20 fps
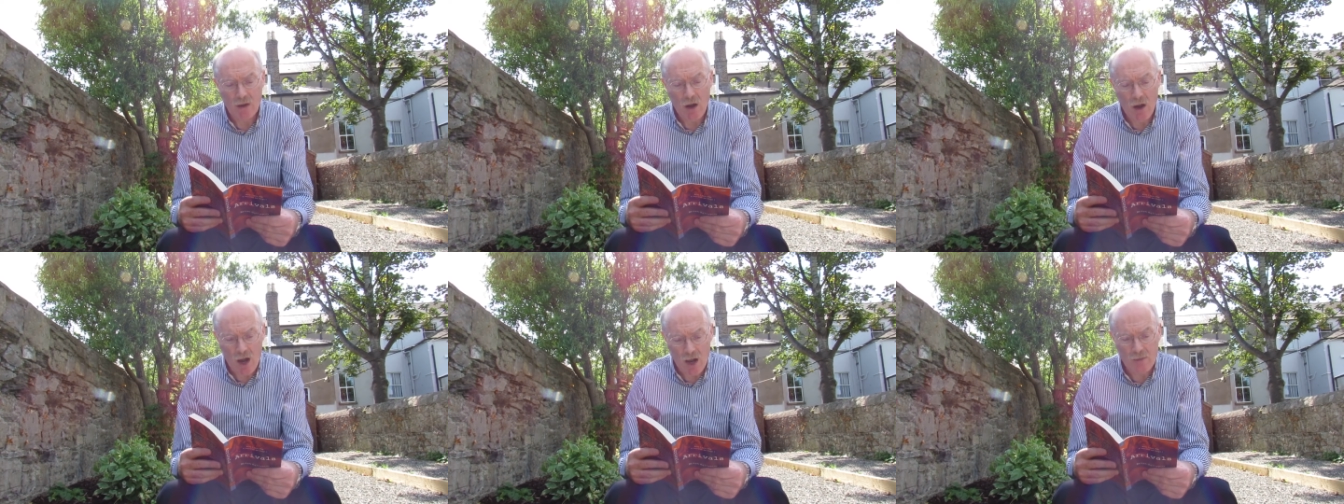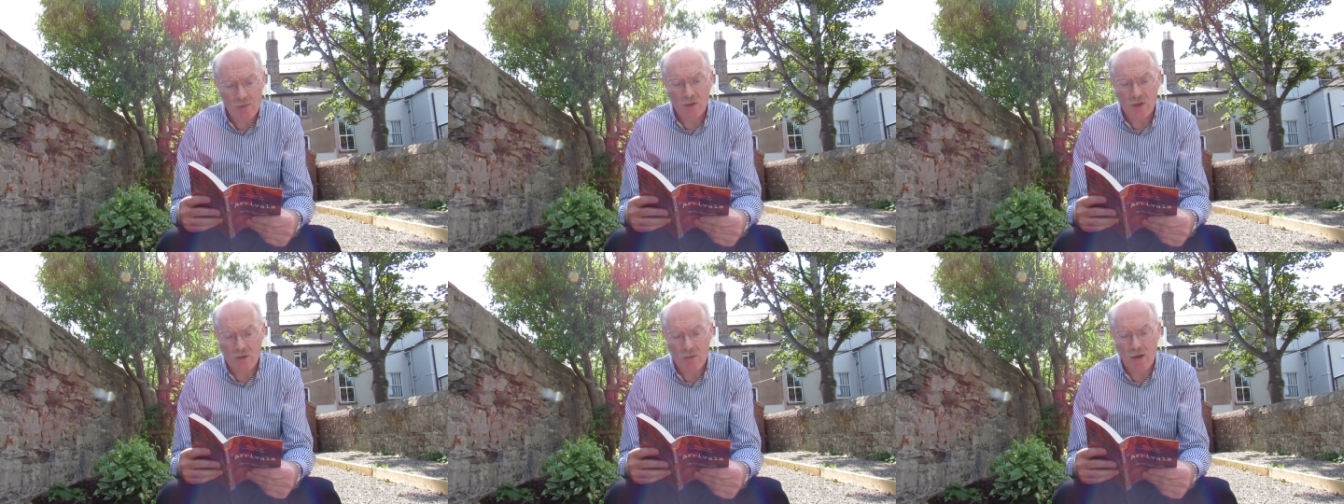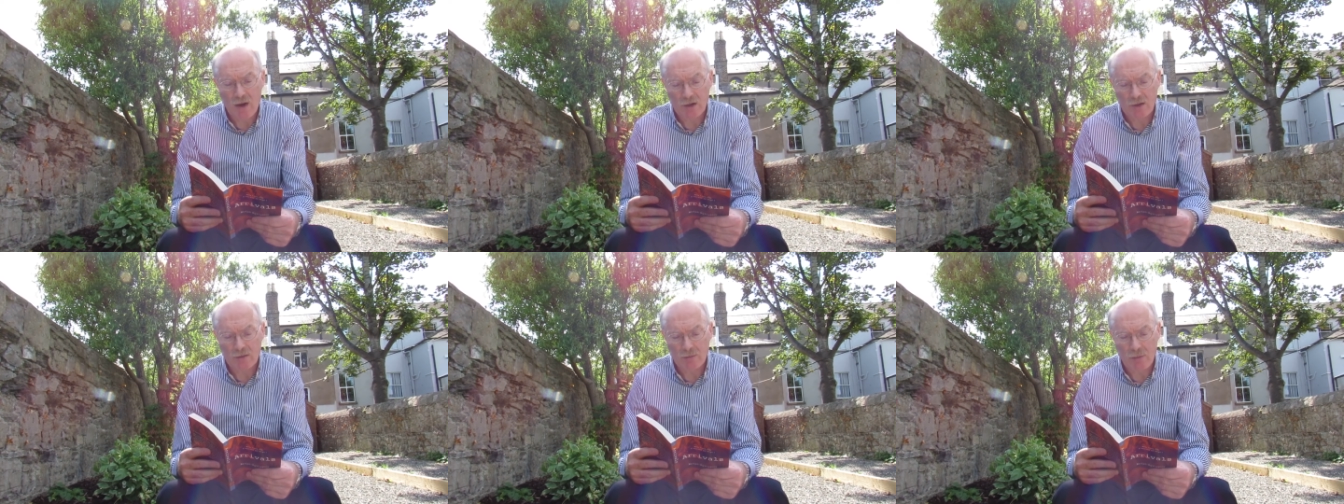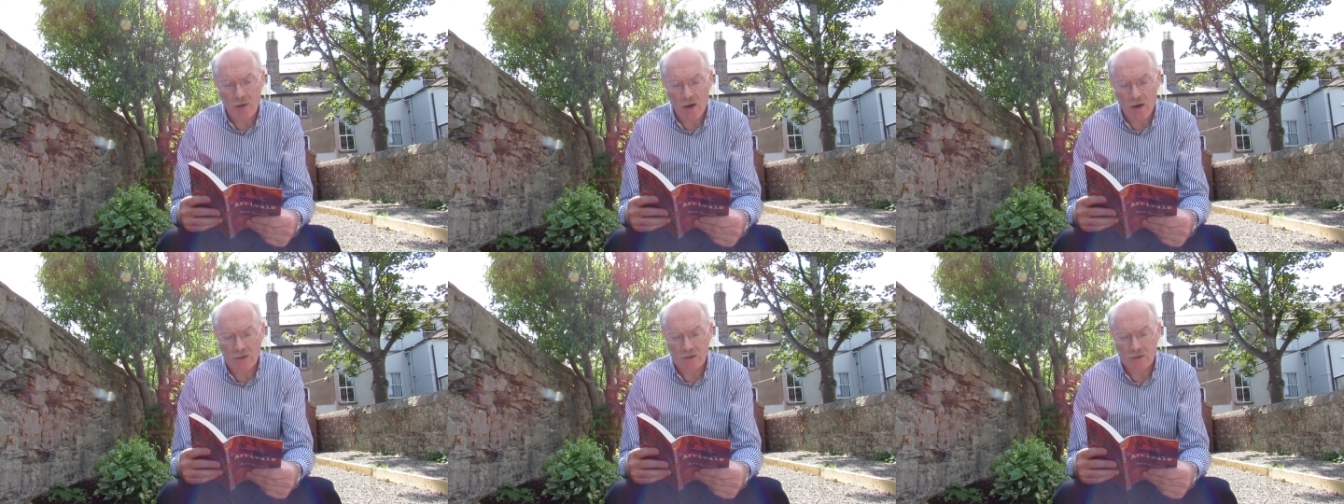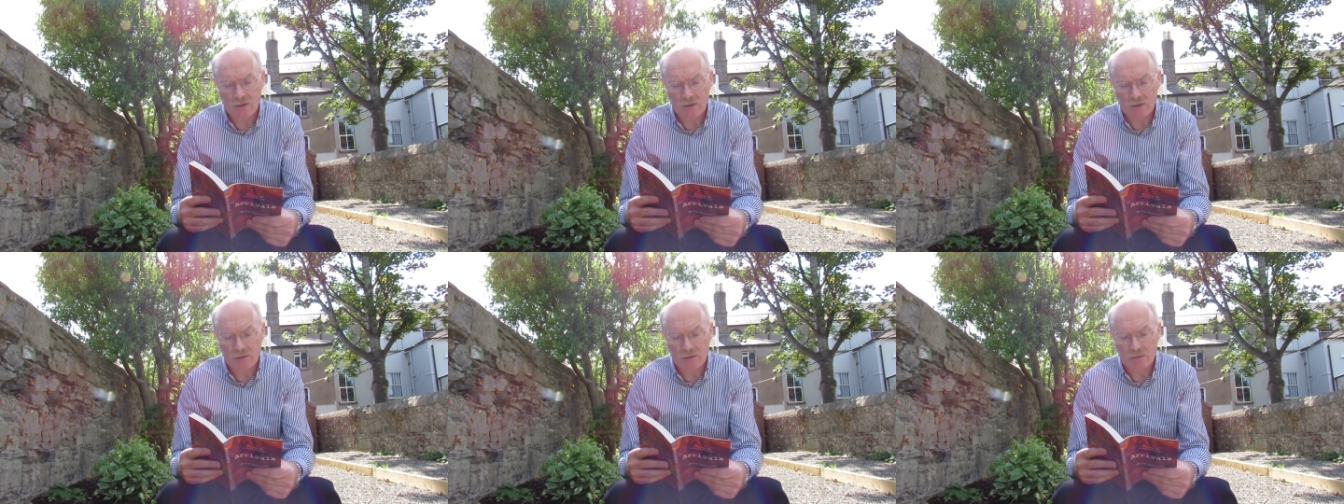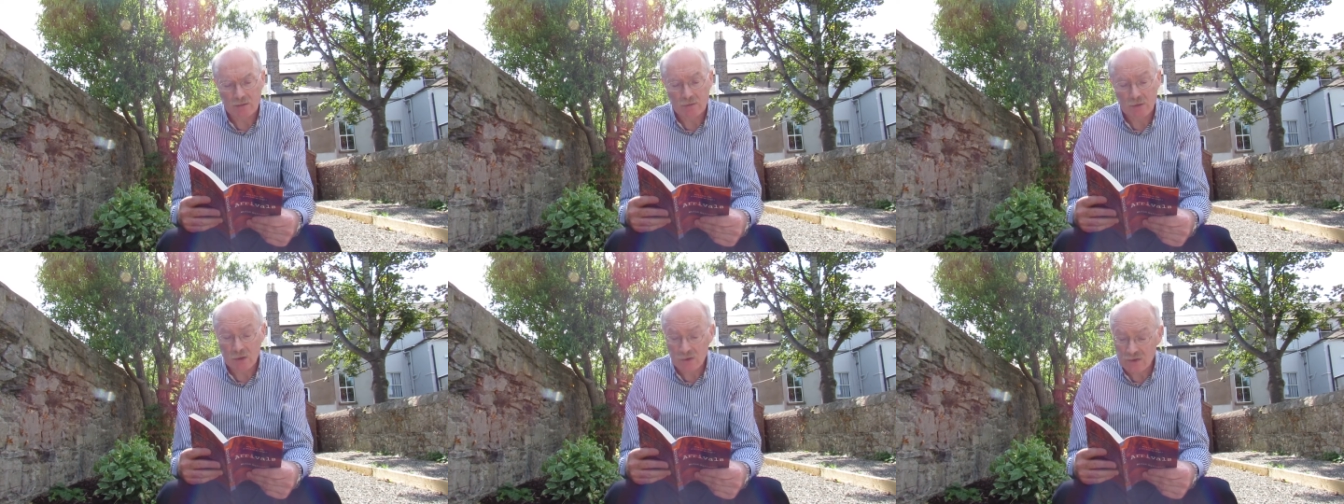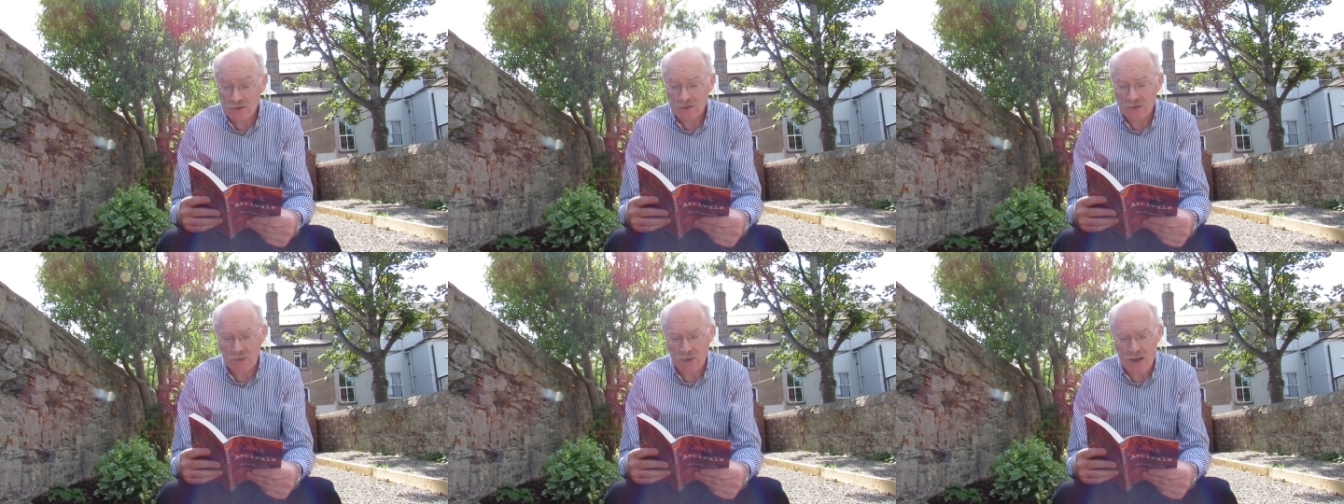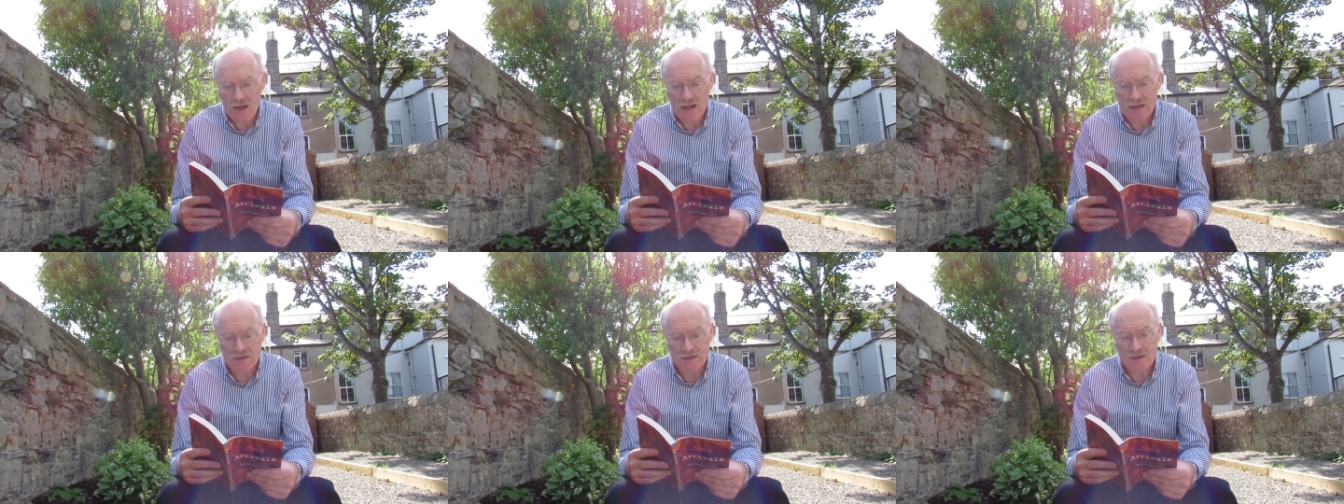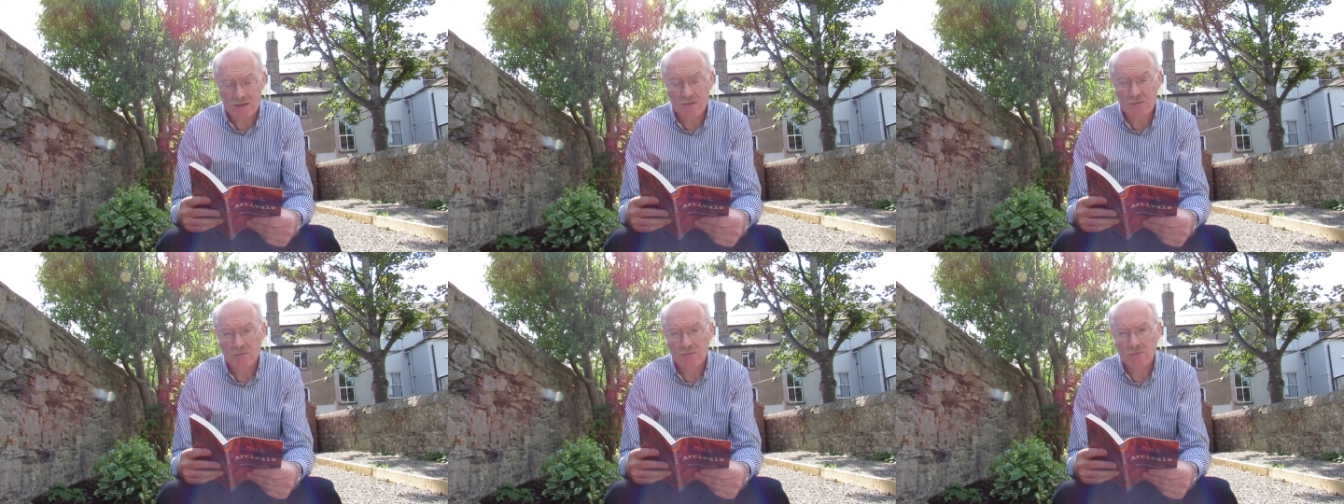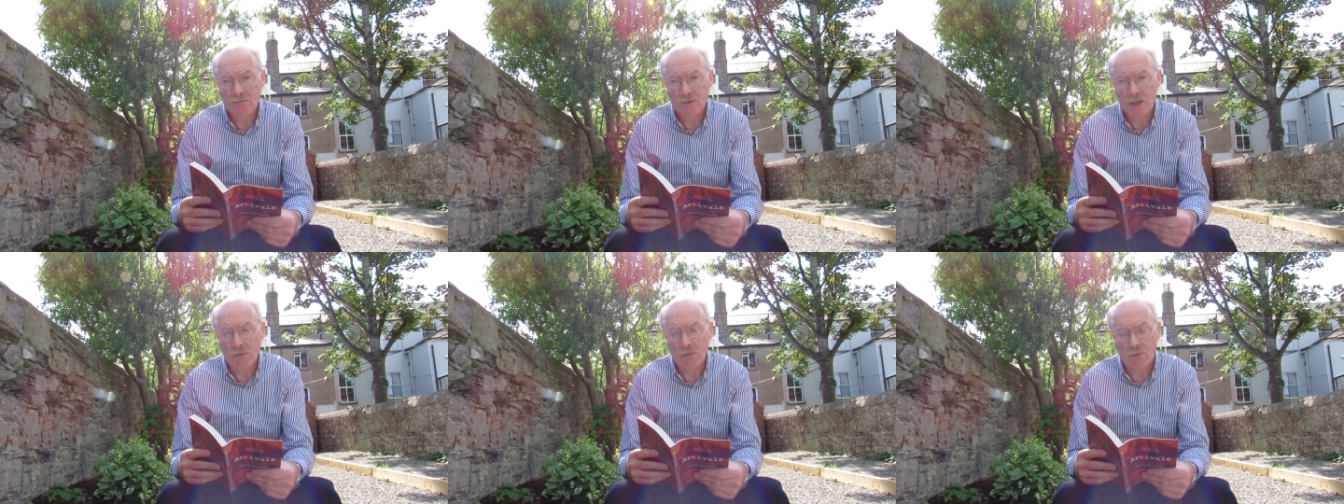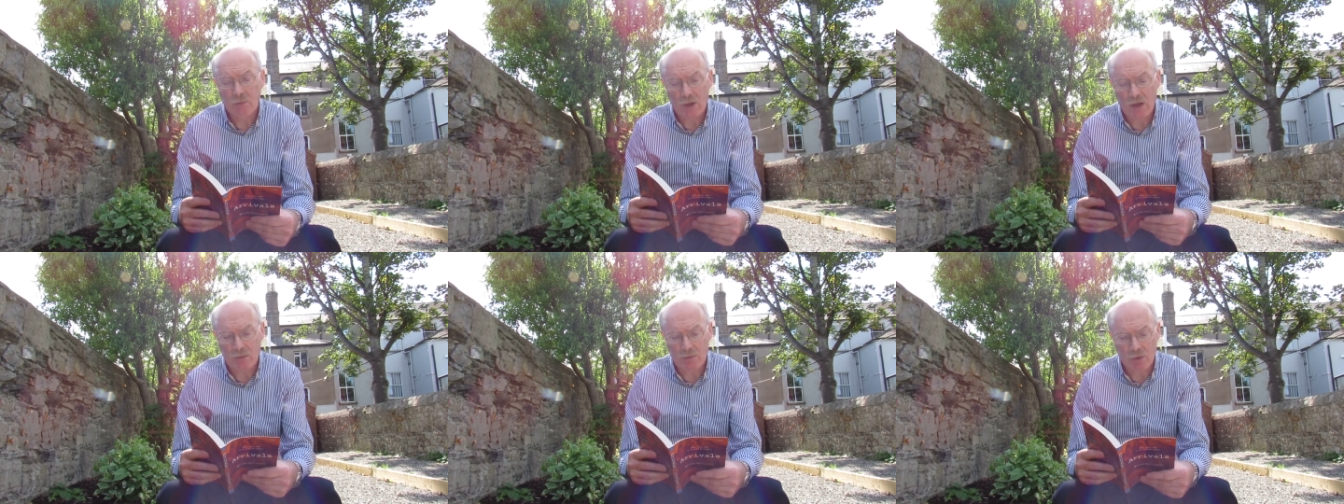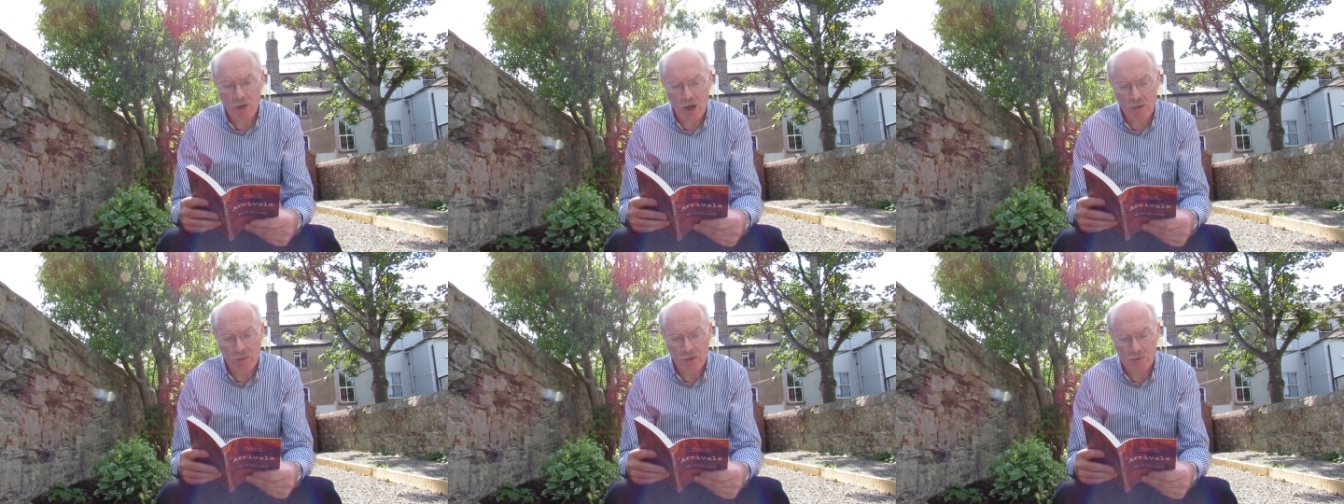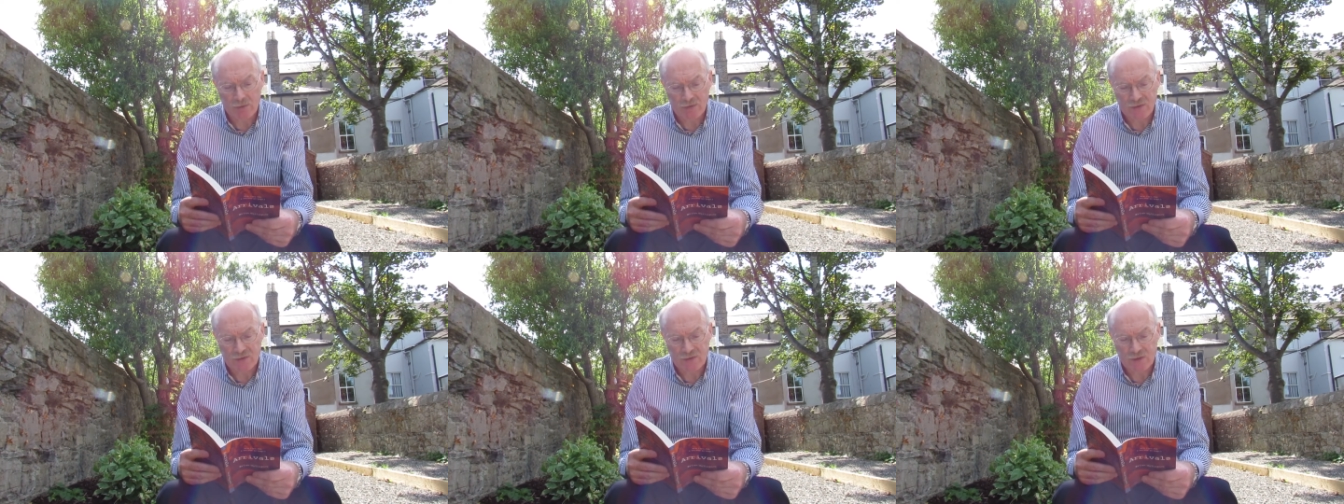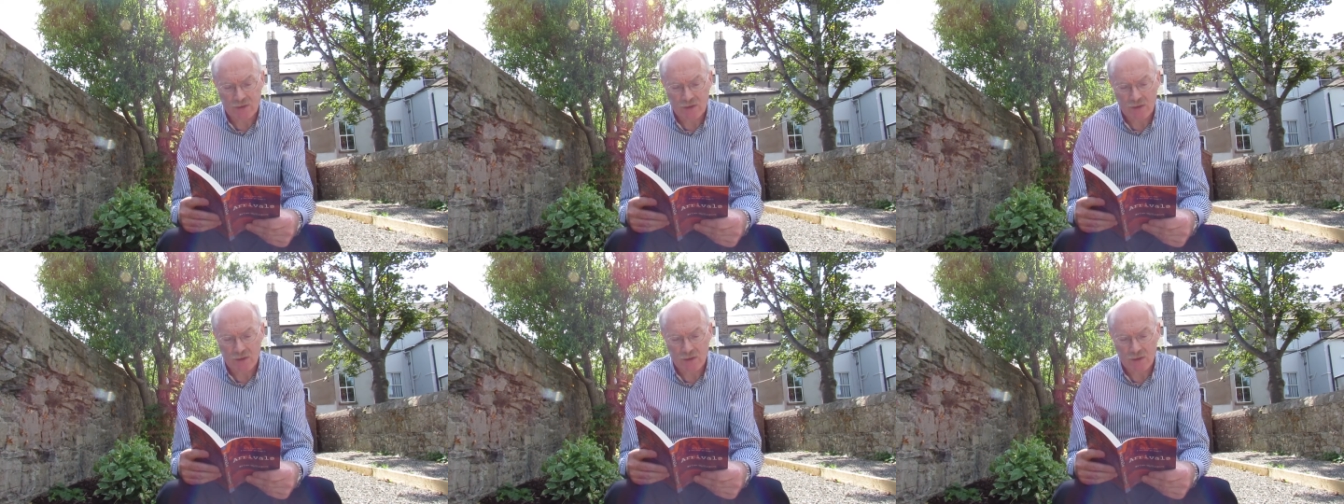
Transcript: I'm your American partner. Using someone else, that would bring problems.